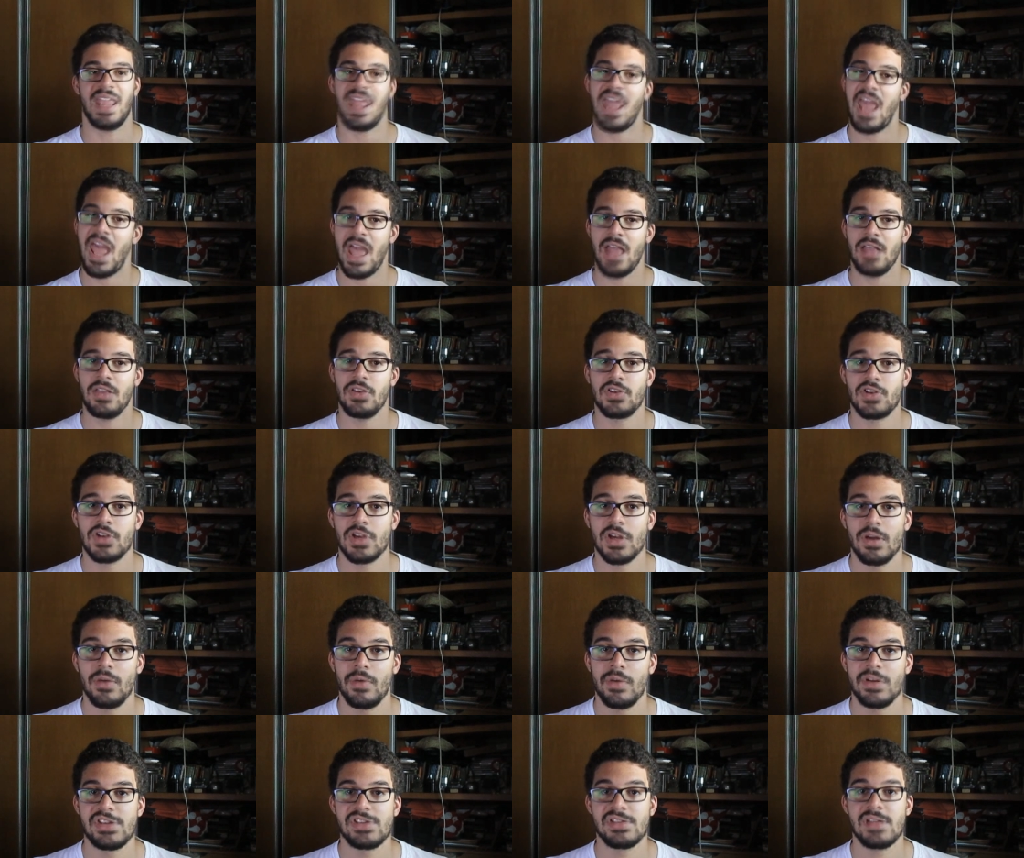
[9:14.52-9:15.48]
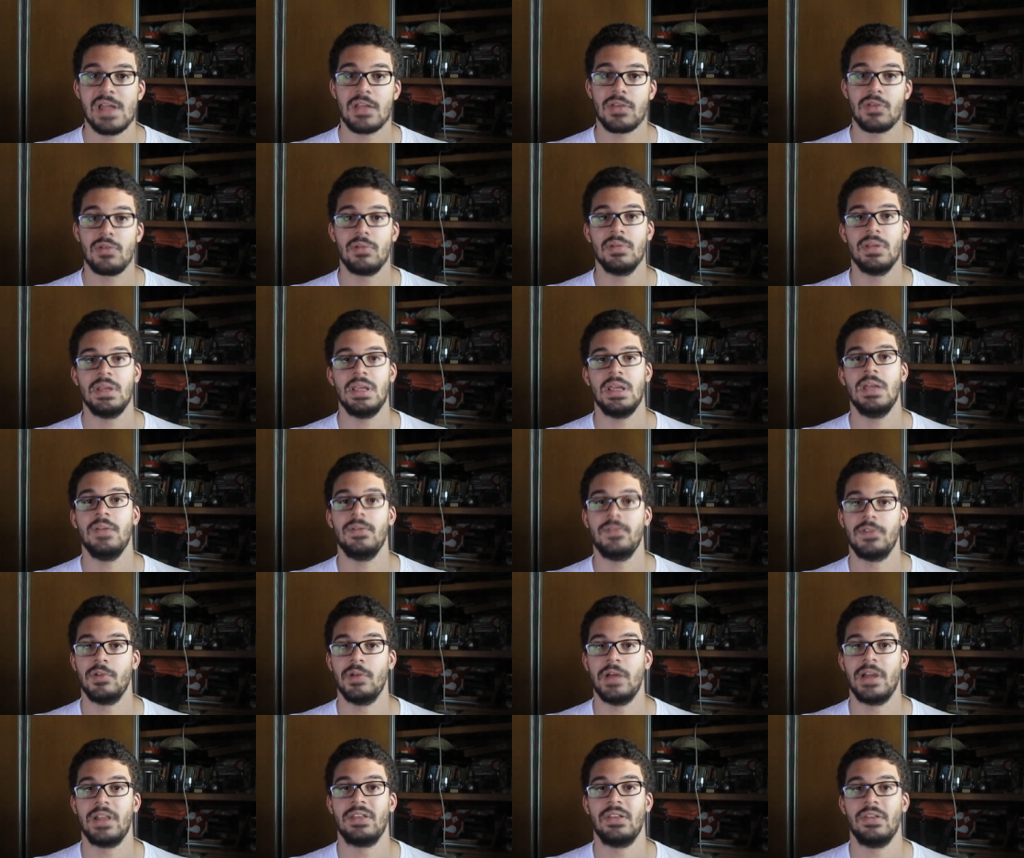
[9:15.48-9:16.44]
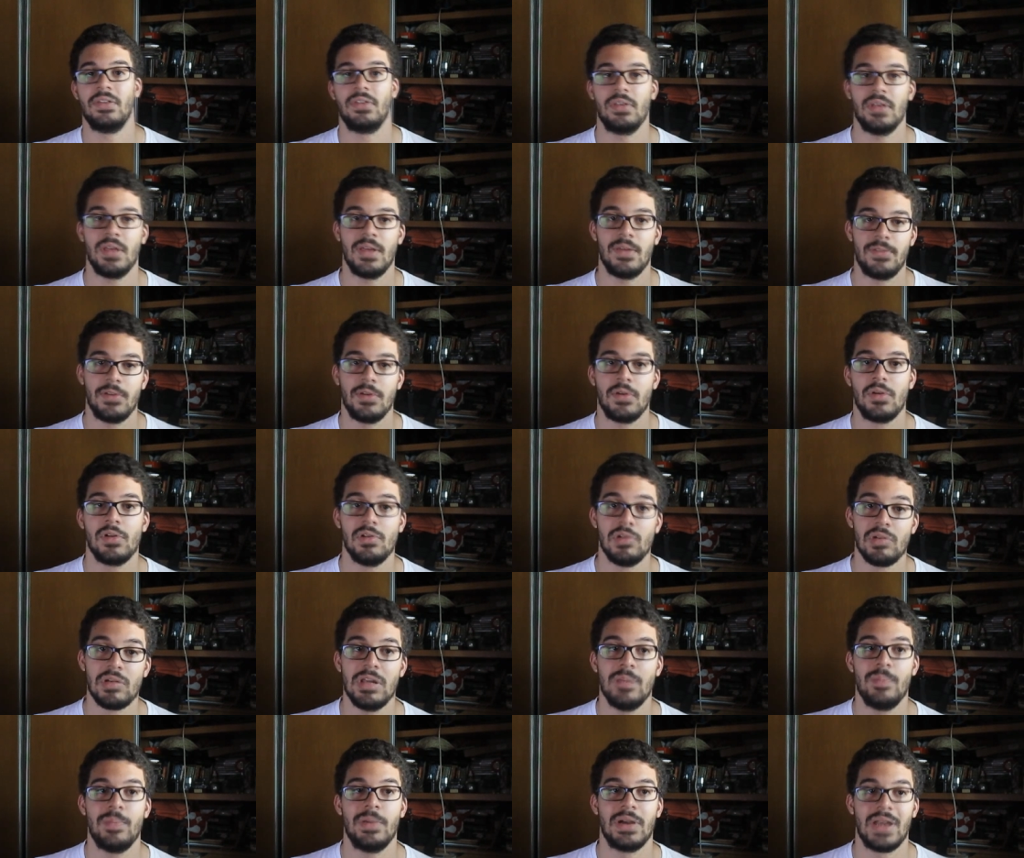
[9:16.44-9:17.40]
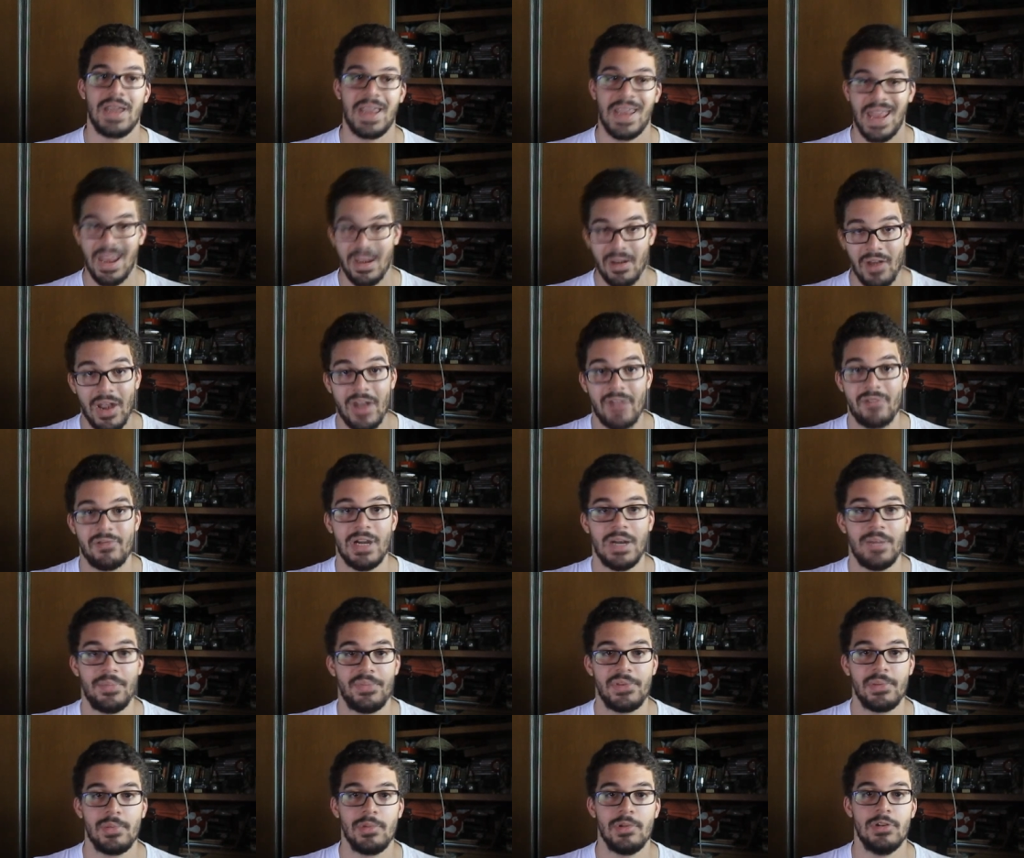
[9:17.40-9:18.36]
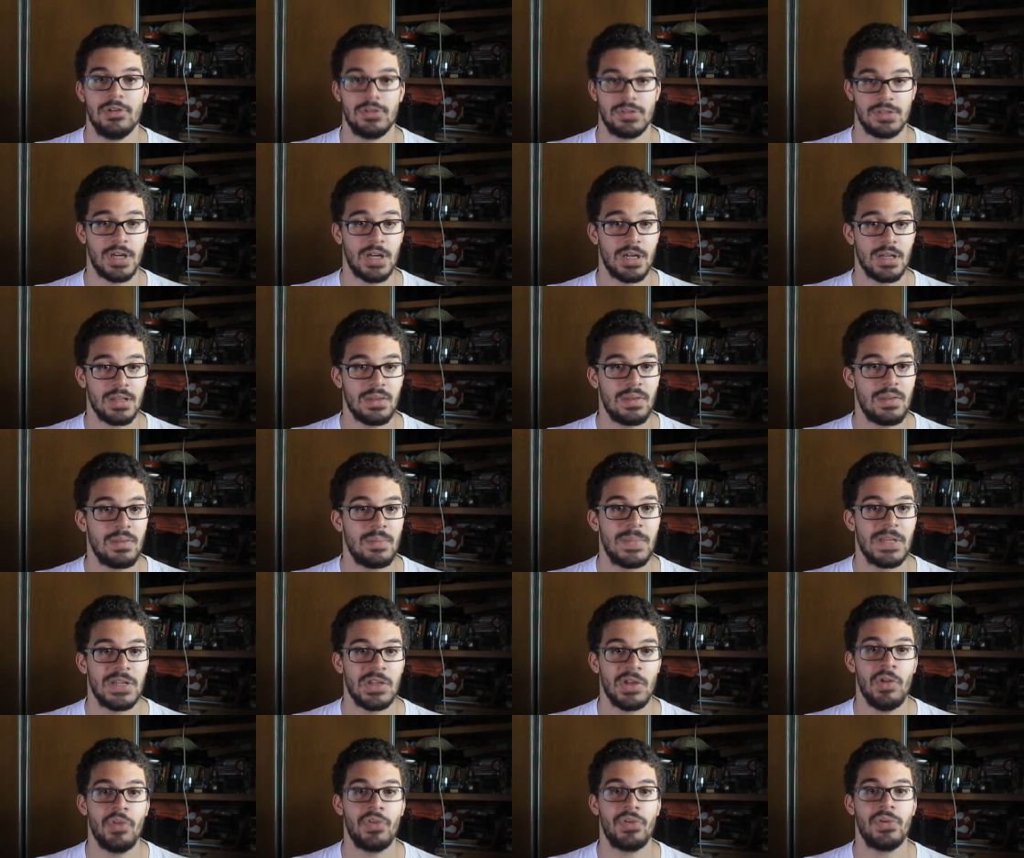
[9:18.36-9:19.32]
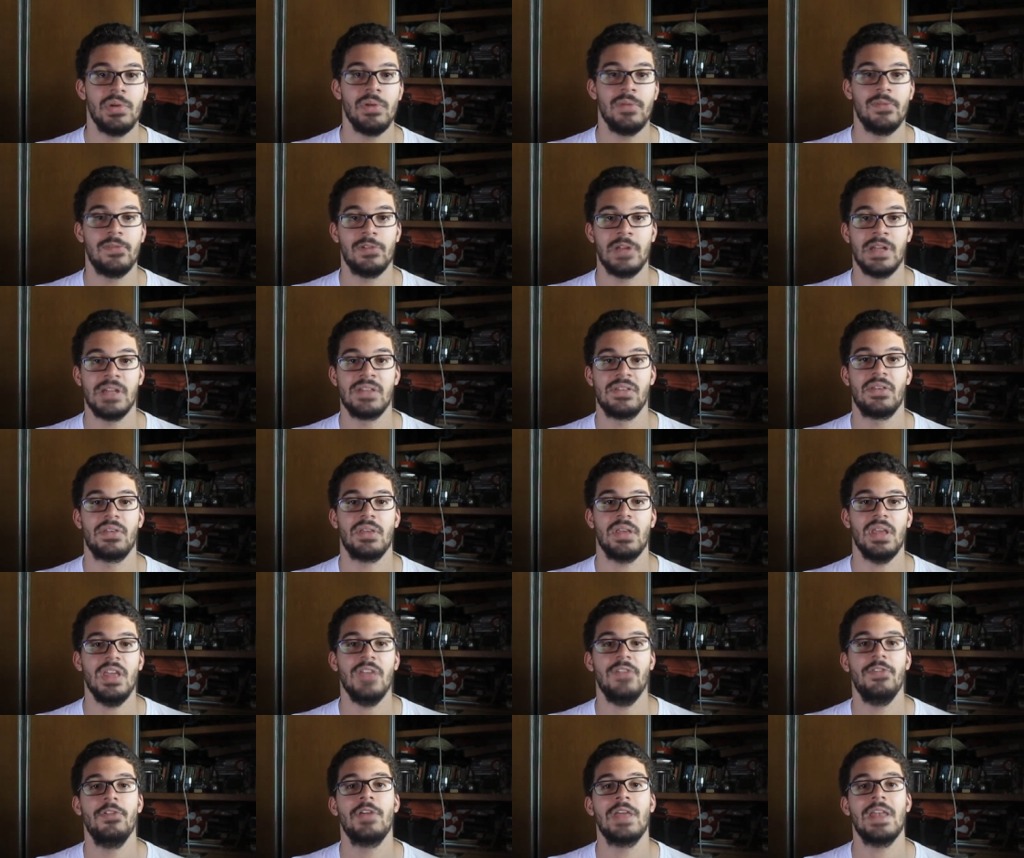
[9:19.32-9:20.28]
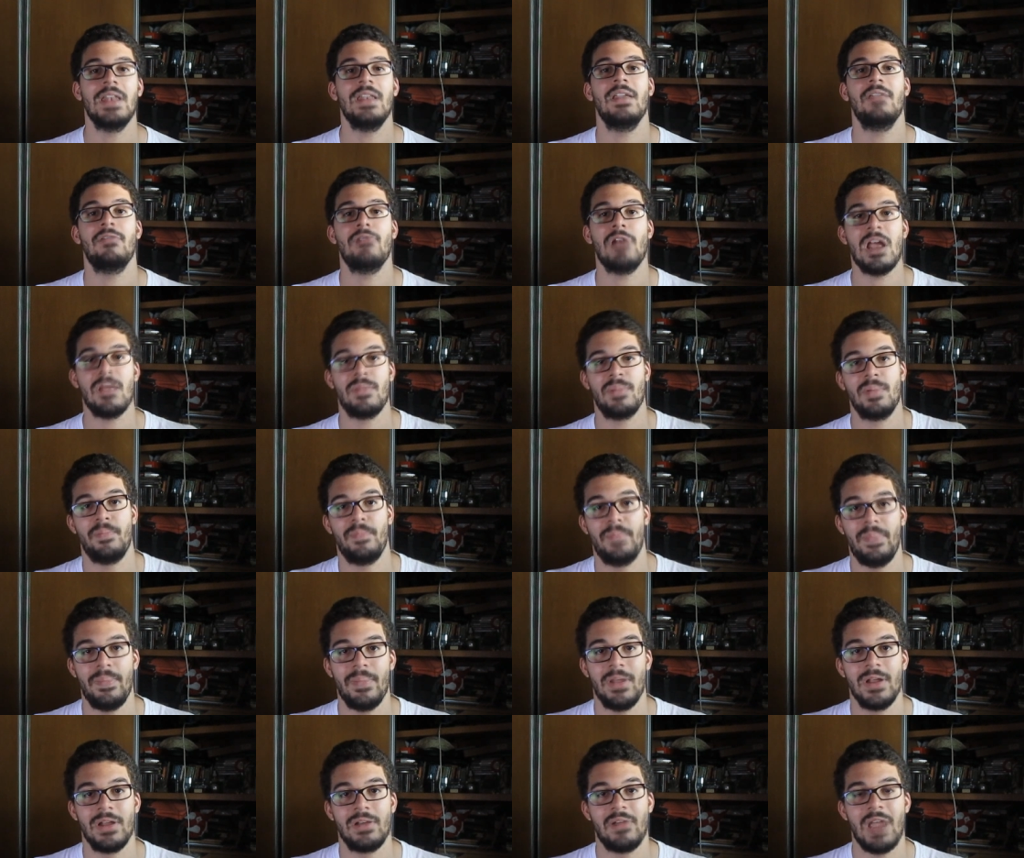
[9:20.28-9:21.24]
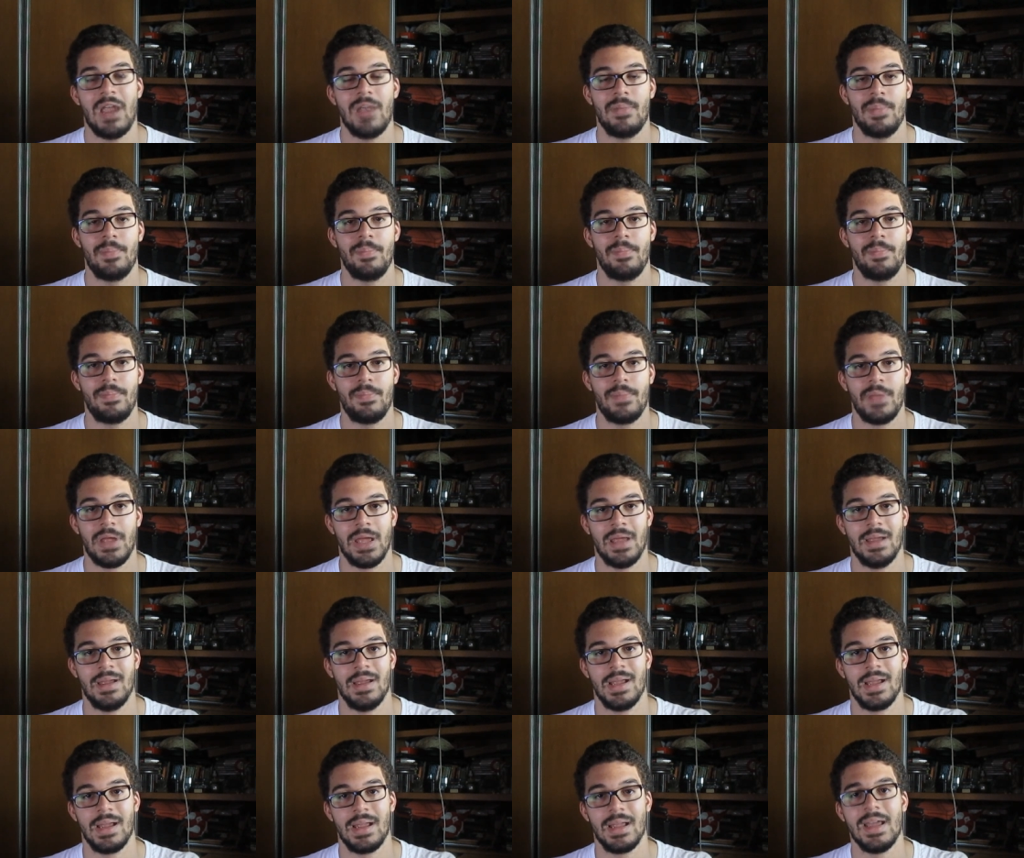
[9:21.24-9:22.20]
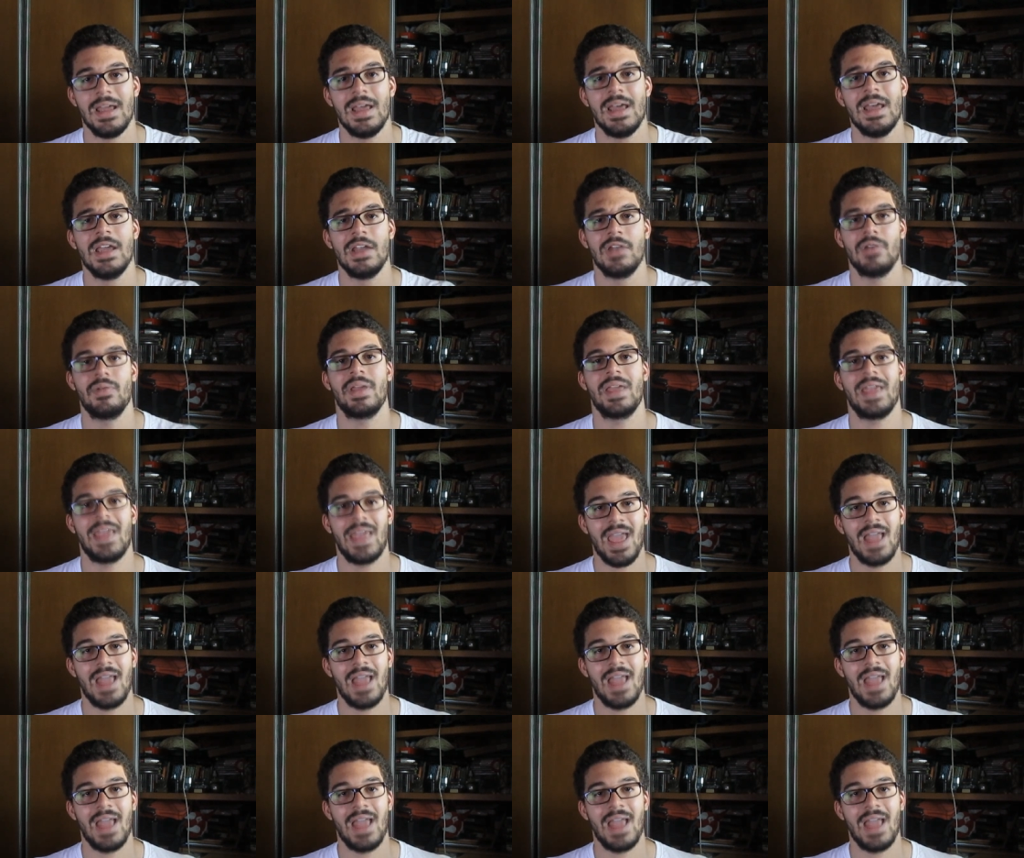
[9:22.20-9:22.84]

catch, which not only influences if your goalkeeper grabs the ball or not, but also influences if you can grab you know,